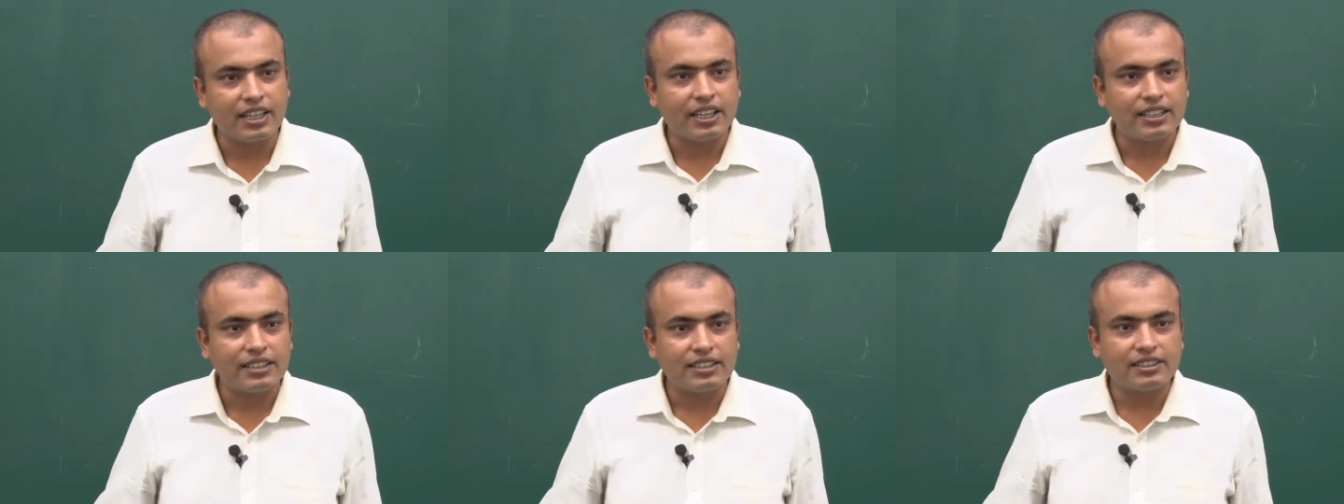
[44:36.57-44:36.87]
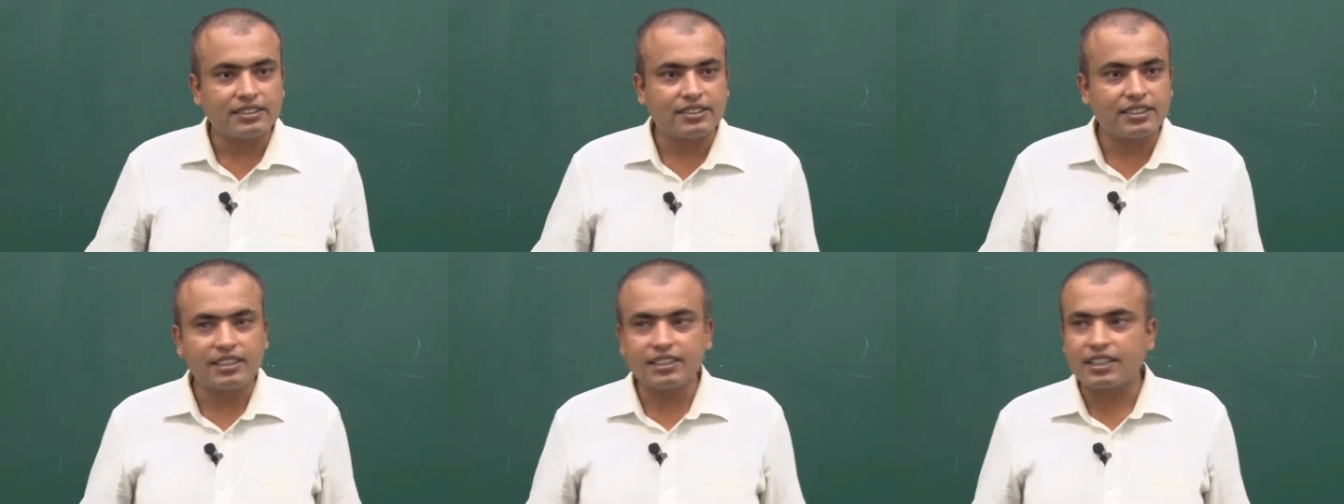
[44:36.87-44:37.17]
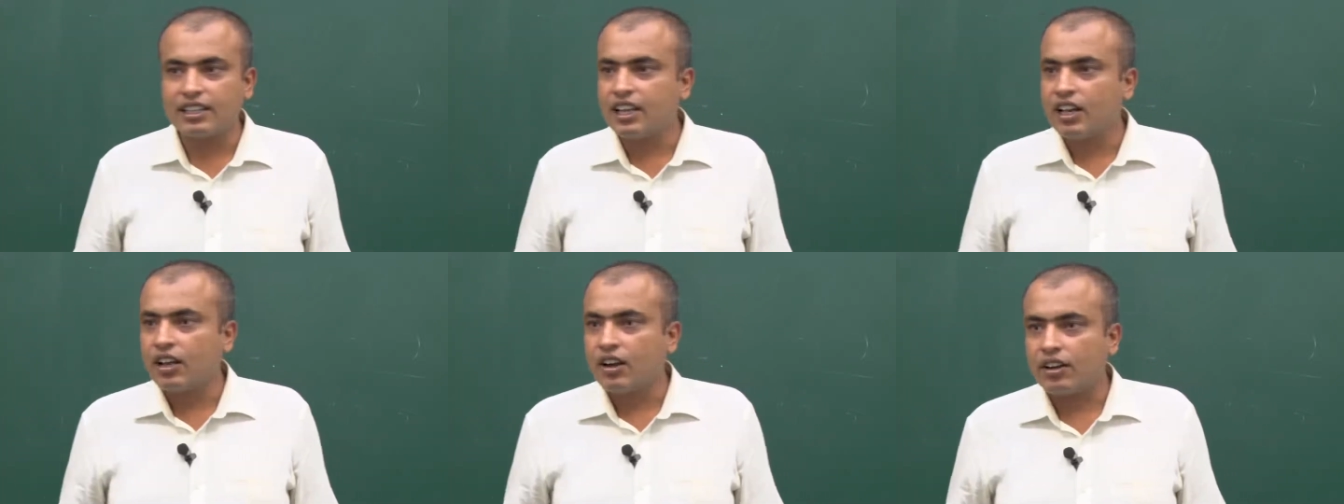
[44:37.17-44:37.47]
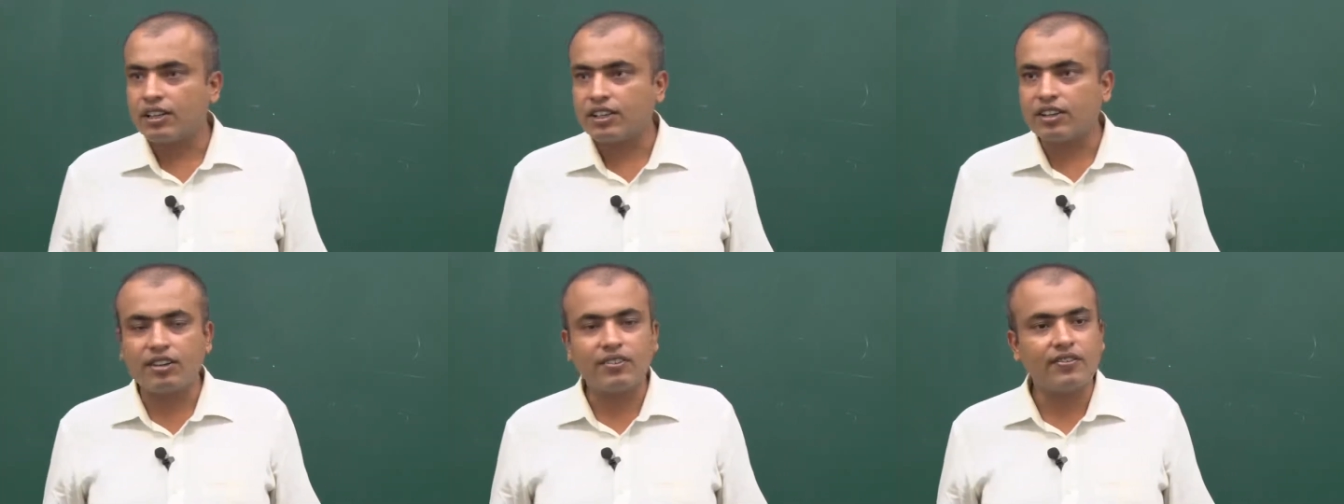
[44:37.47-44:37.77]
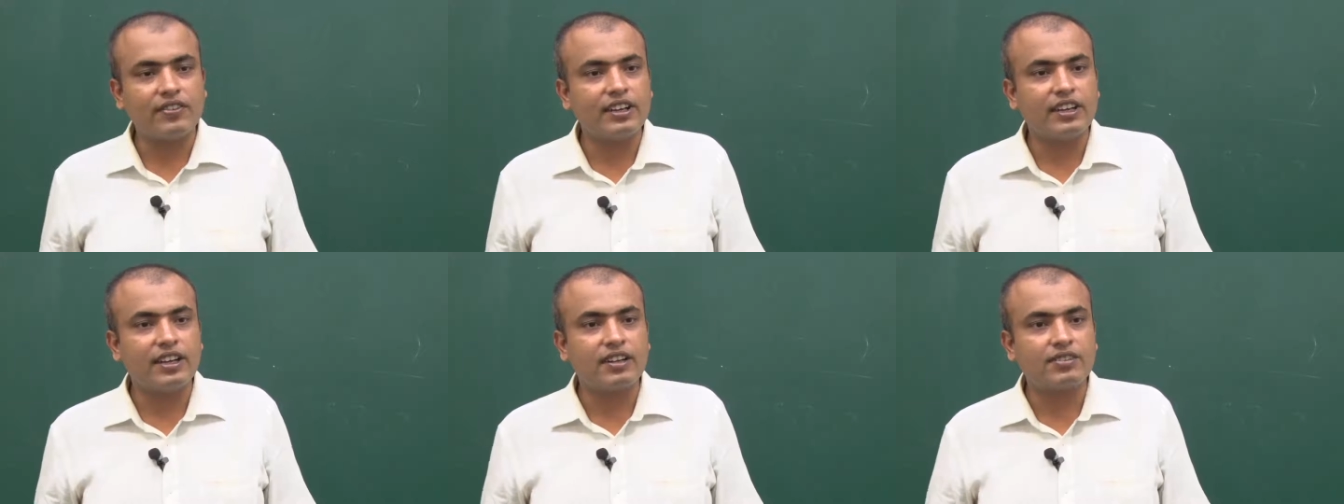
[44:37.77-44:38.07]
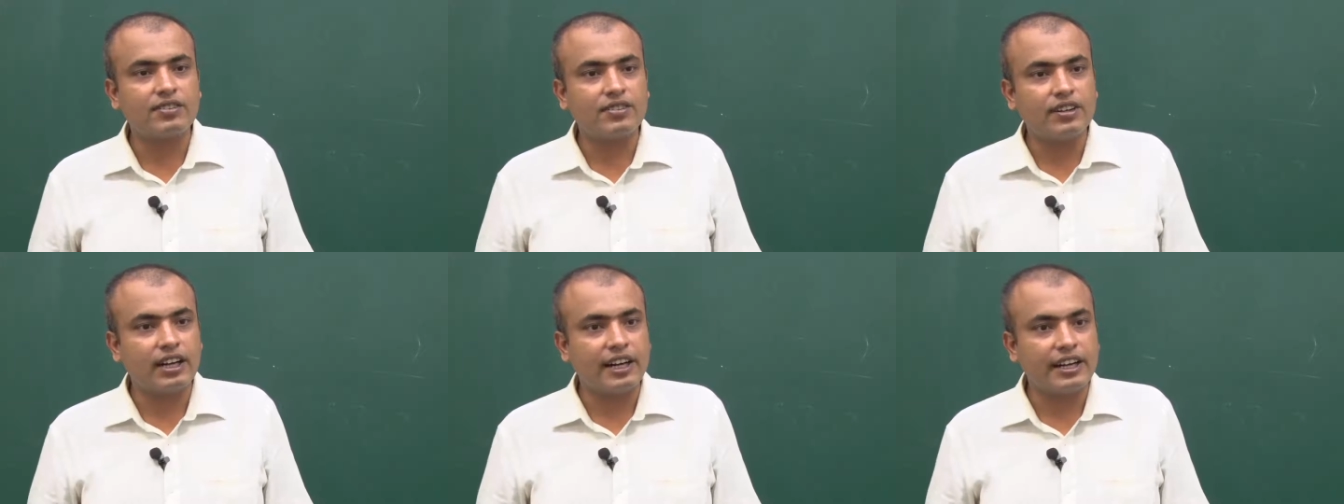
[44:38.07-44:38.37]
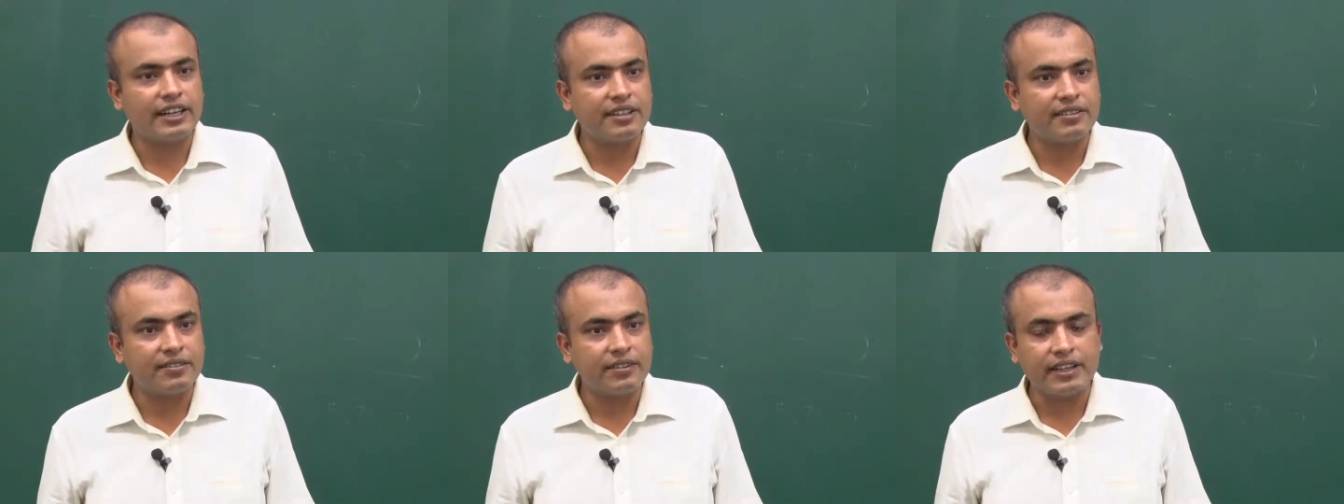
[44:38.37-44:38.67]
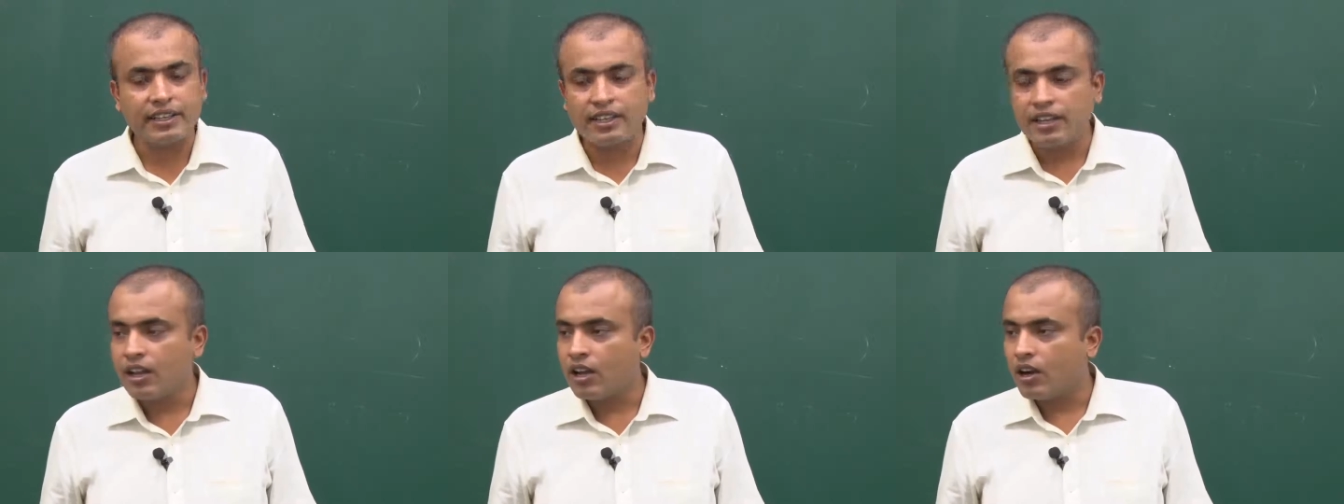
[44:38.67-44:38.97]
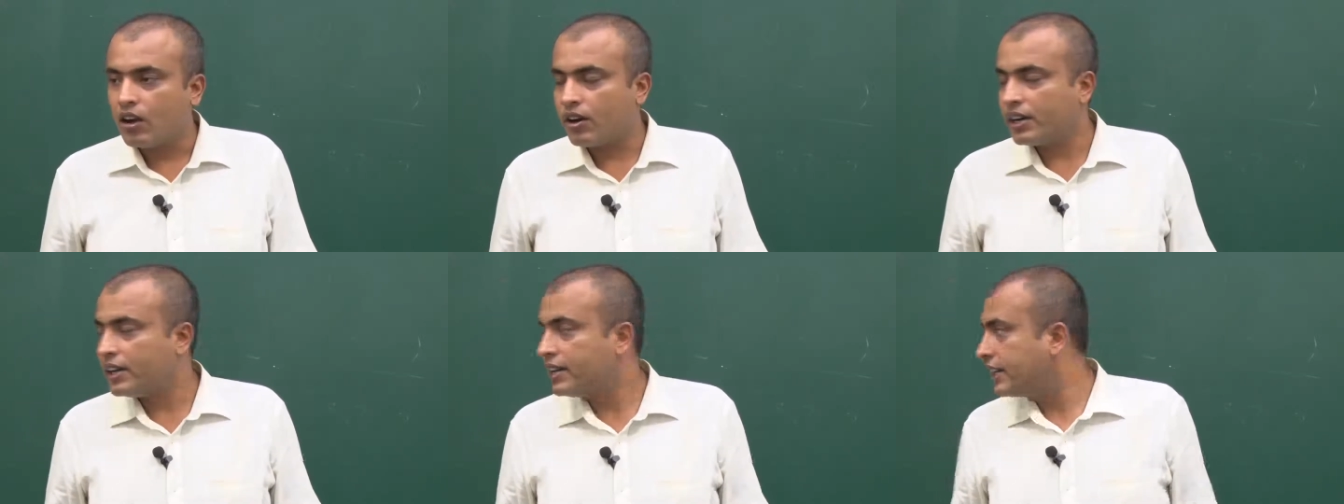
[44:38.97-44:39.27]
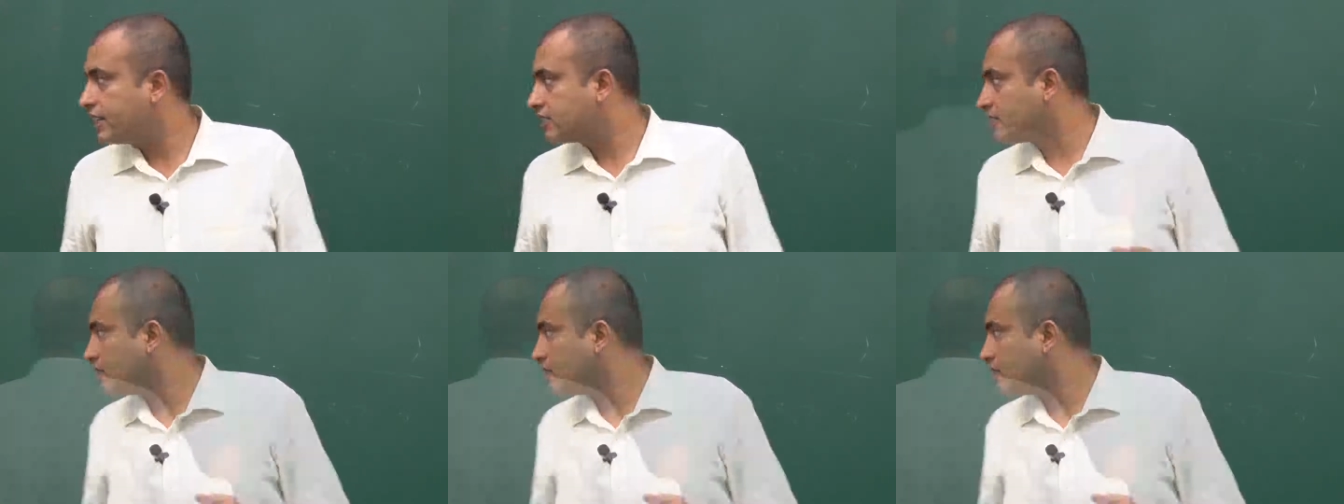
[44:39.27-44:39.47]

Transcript: this thing, or the compiler could not identify, or in case